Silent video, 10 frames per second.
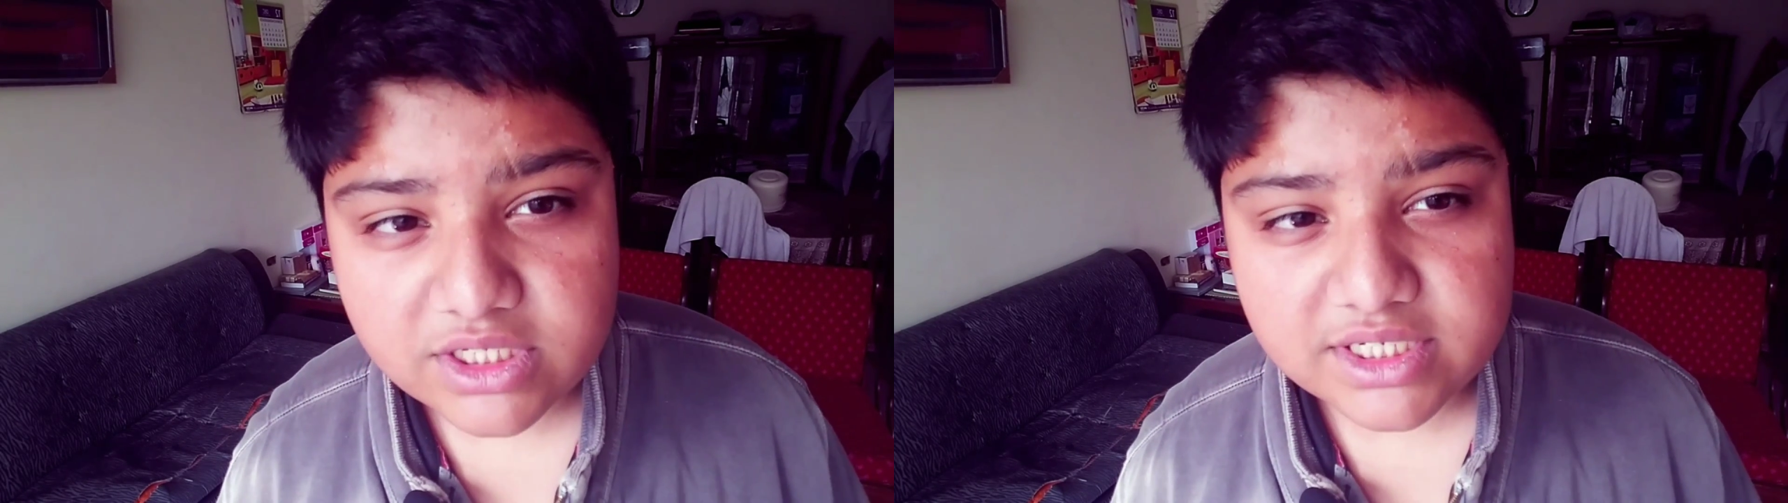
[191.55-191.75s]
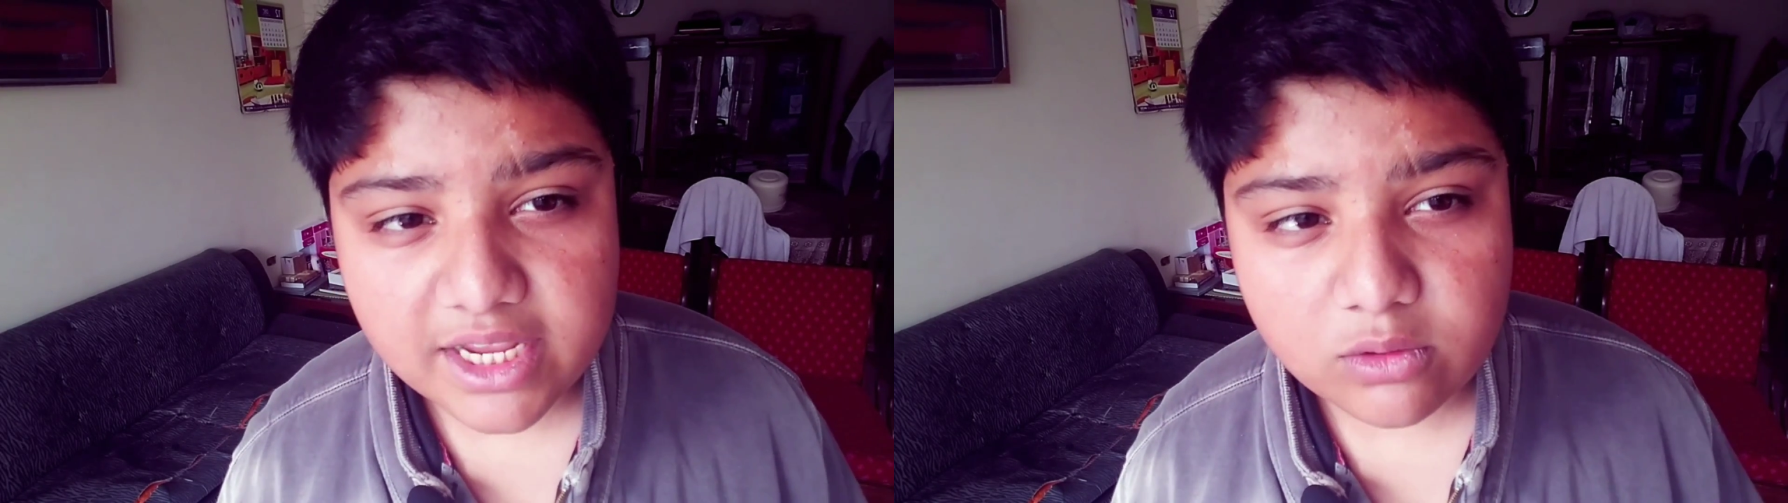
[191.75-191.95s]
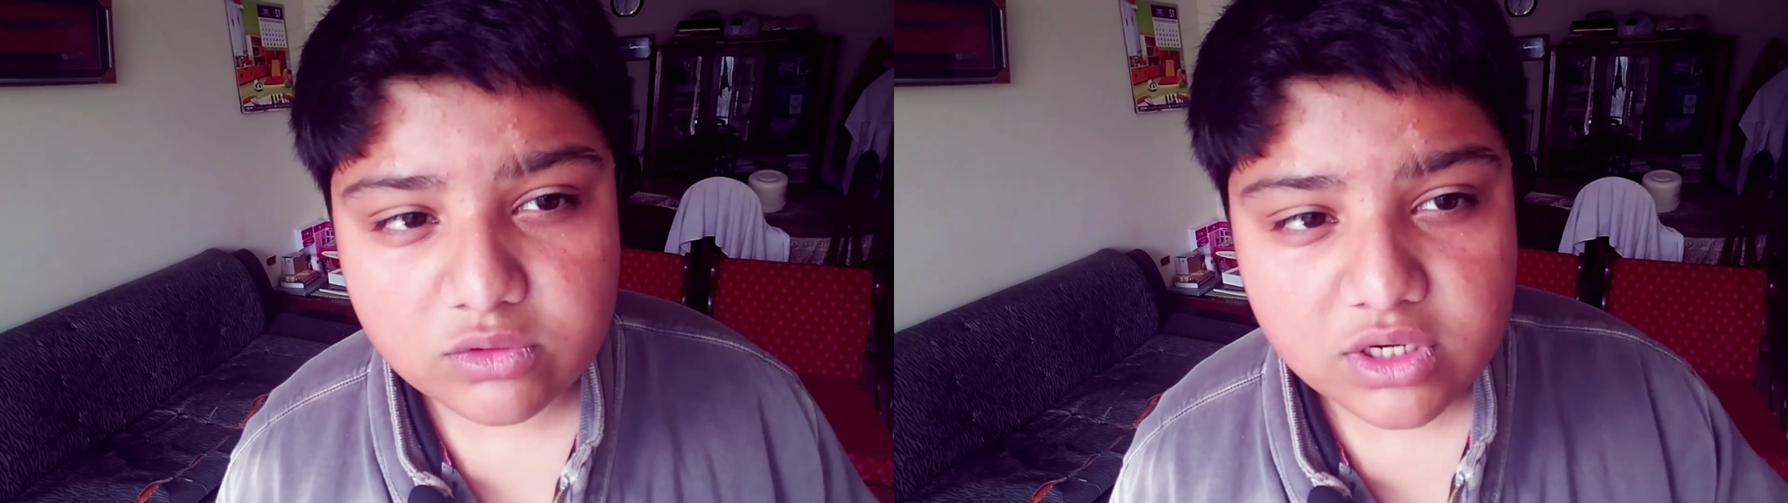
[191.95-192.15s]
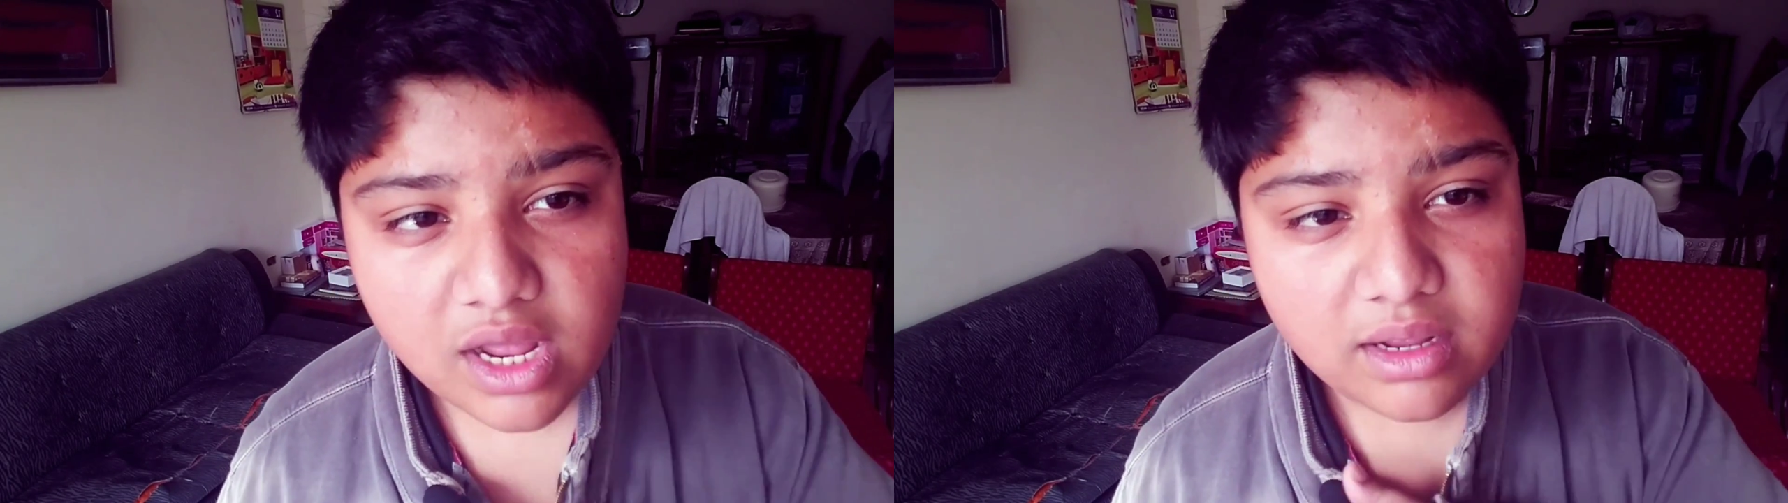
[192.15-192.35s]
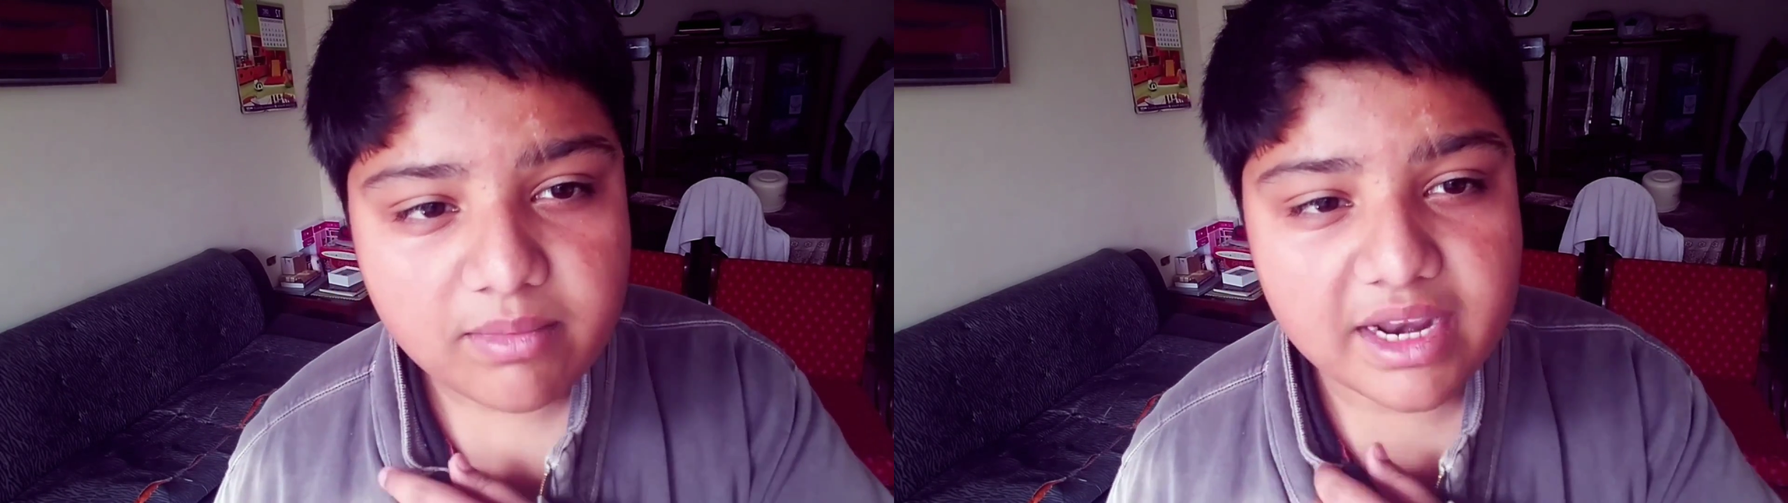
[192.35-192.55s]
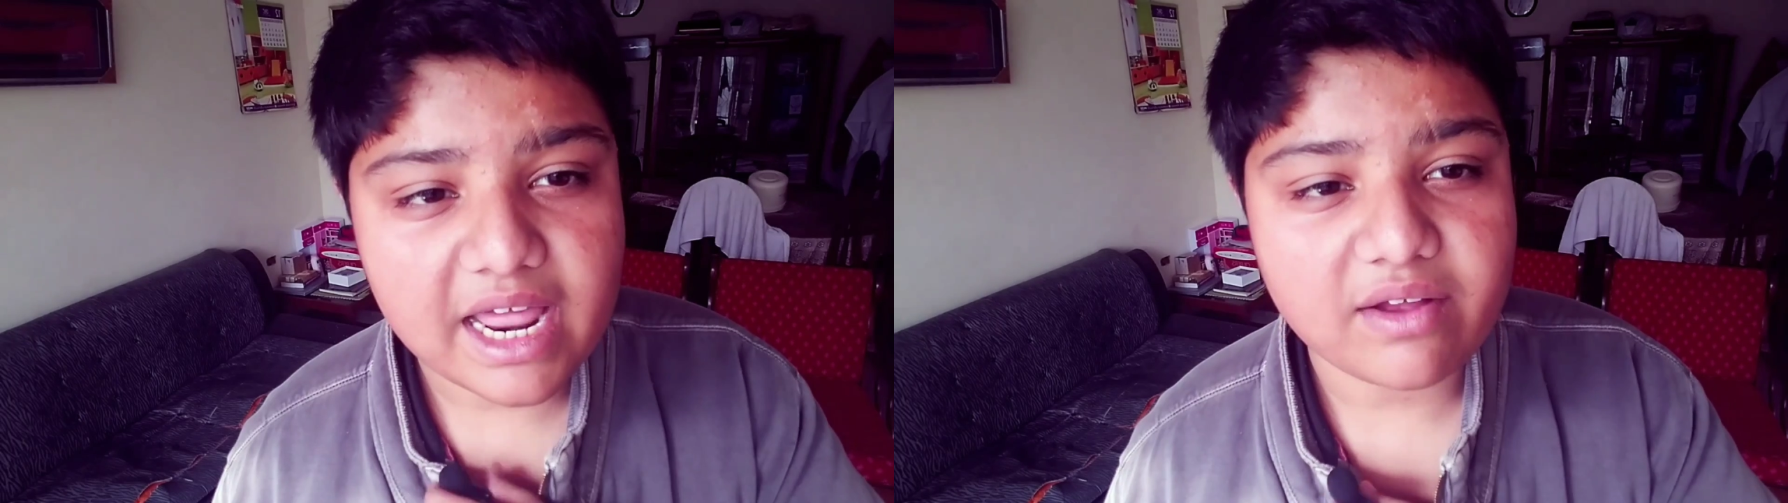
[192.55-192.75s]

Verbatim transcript: since I used my